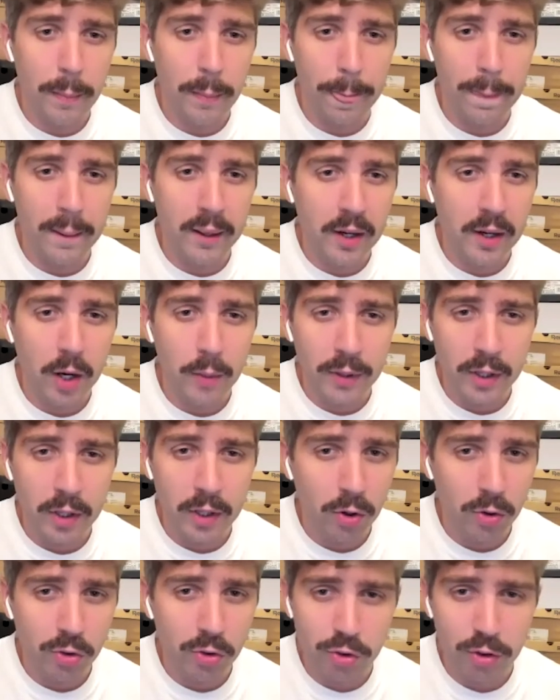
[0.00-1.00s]
becoming
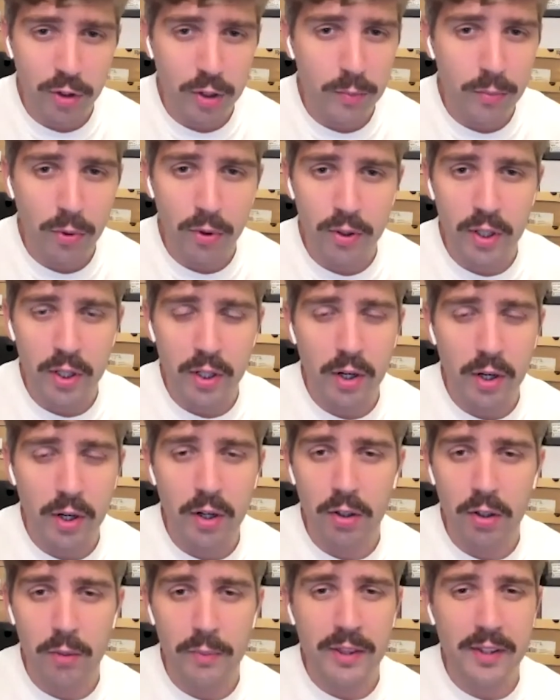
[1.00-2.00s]
culturally important in
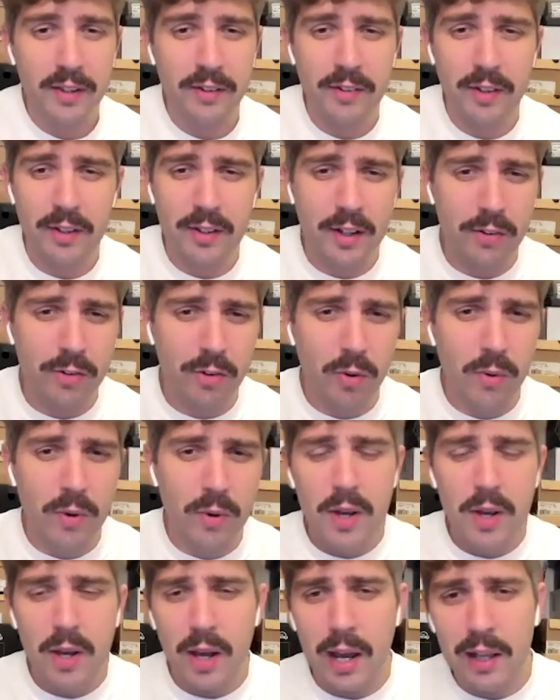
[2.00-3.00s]
Harlem and things like that. So
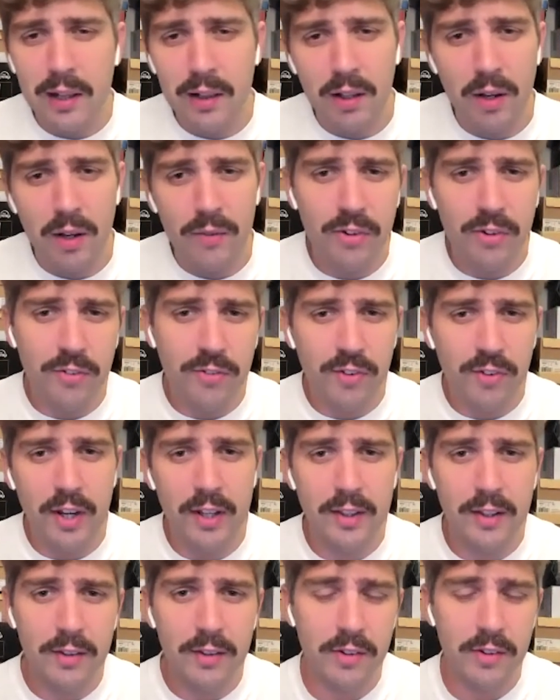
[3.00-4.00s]
I love to
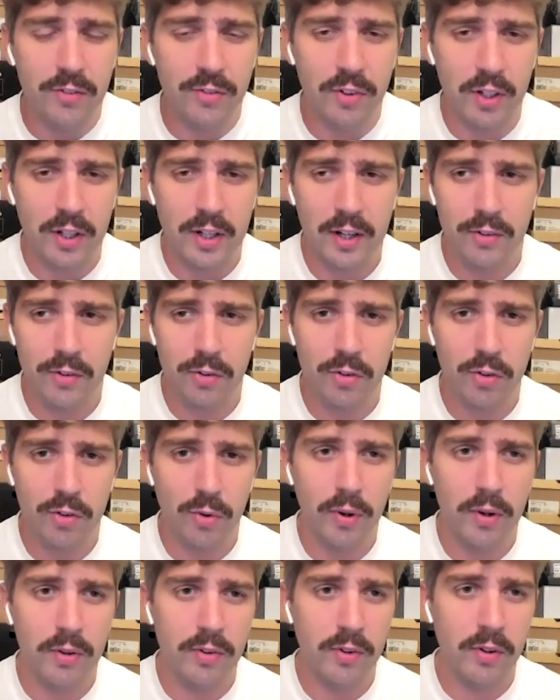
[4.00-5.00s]
find these different kinds of
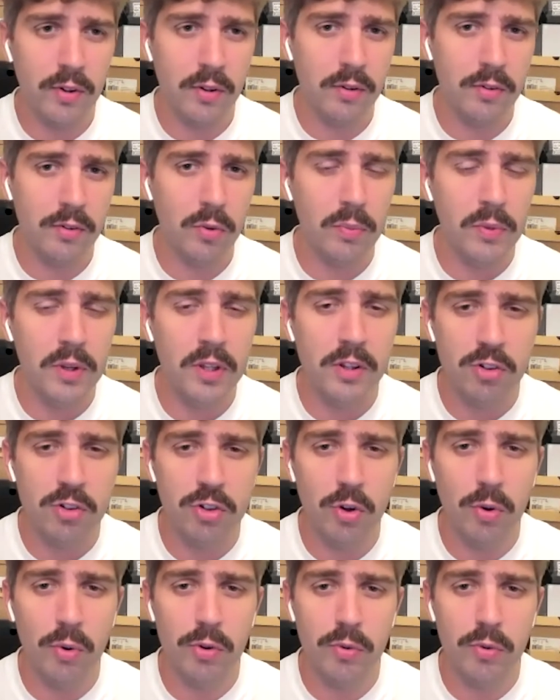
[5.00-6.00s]
stories. And to me, the
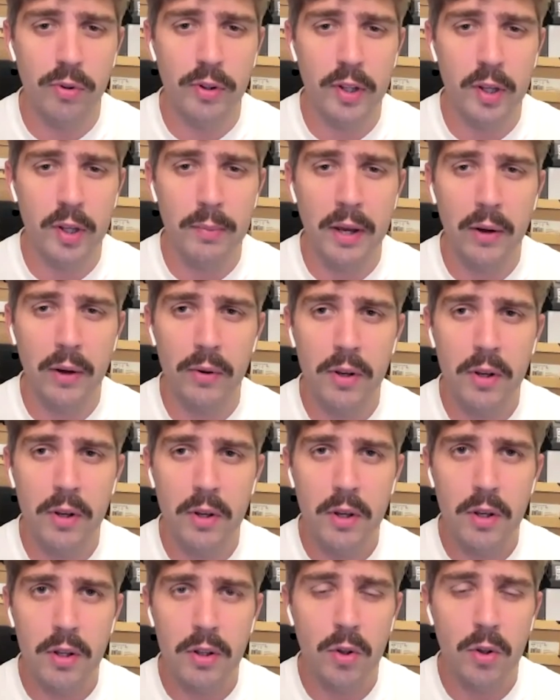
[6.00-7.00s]
show is really about
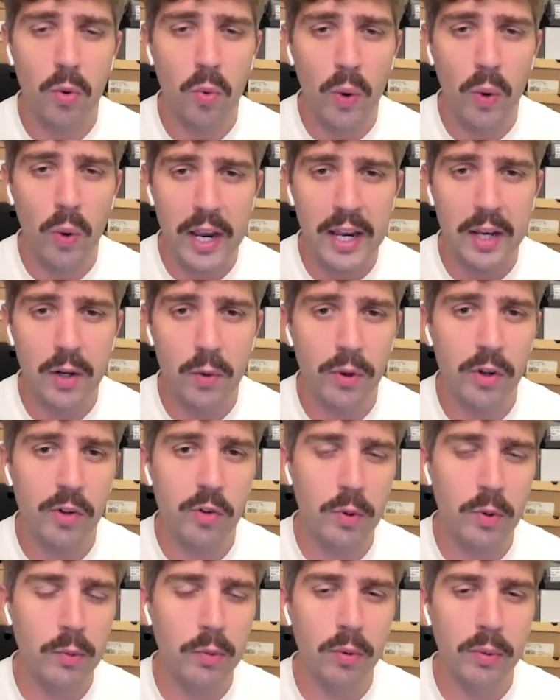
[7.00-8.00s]
the way in
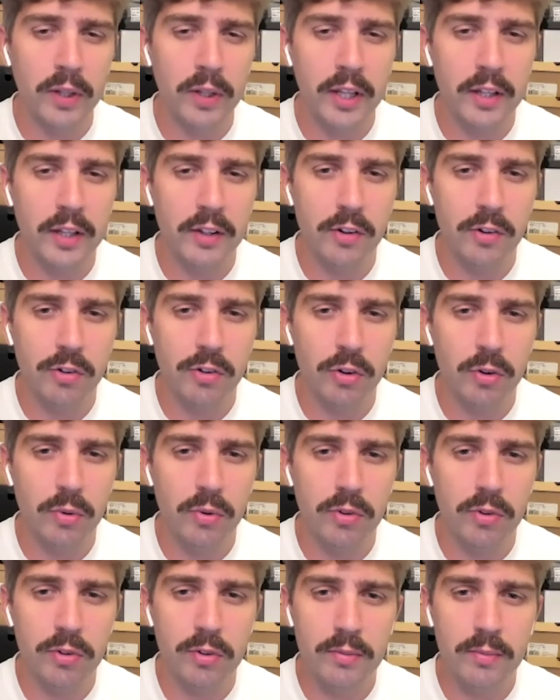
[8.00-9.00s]
which people relate to
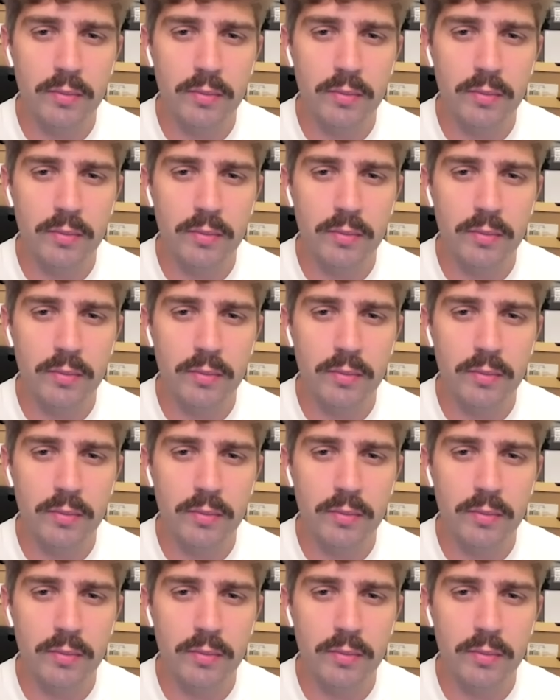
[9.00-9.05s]
shoes.